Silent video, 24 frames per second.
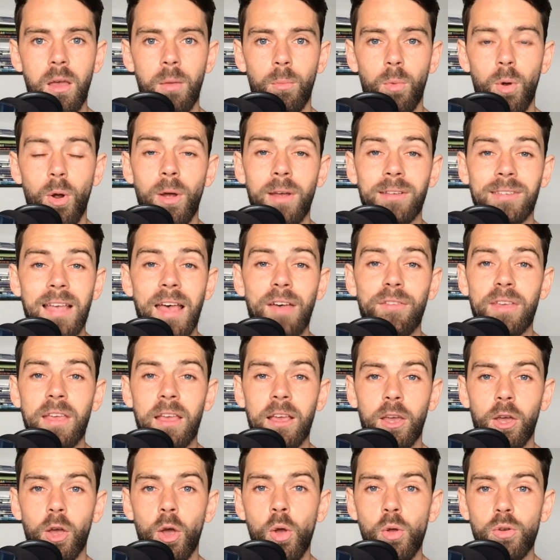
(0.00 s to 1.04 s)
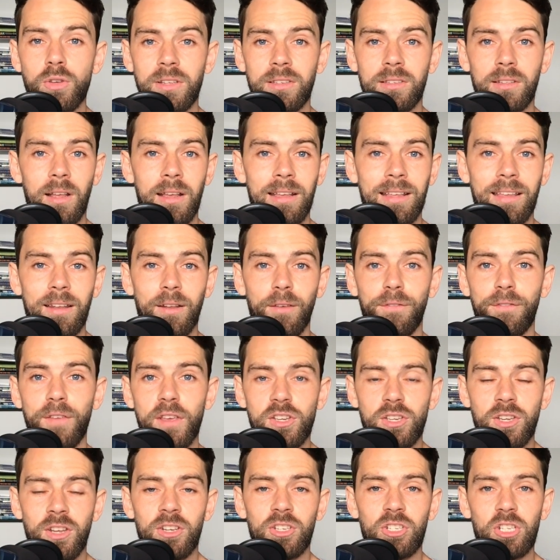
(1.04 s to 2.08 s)
Whereas having a coach is like an
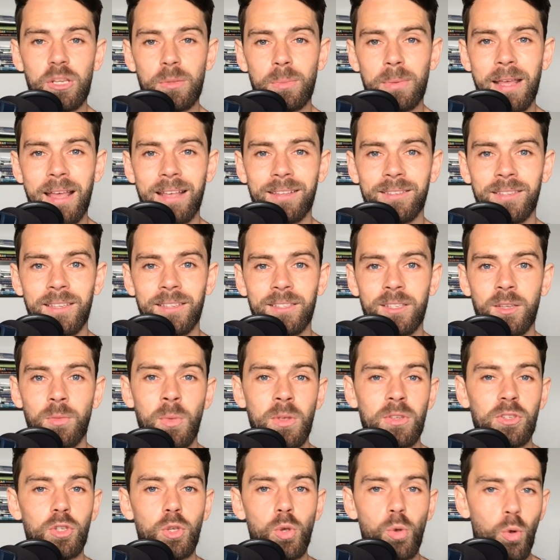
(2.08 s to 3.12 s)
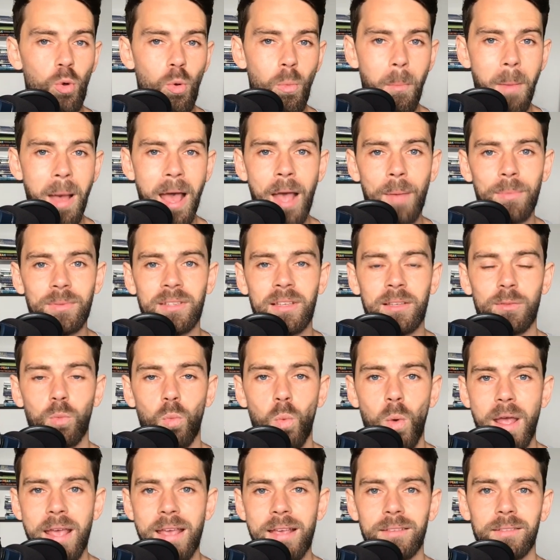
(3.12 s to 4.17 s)
efficient GPS system. It's Google Maps, it's
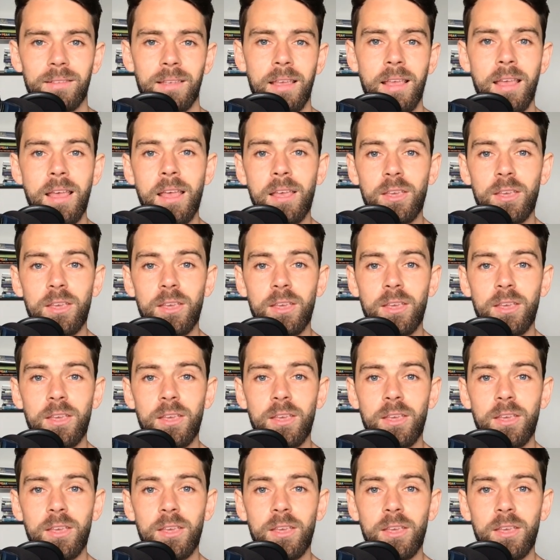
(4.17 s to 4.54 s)
Waze.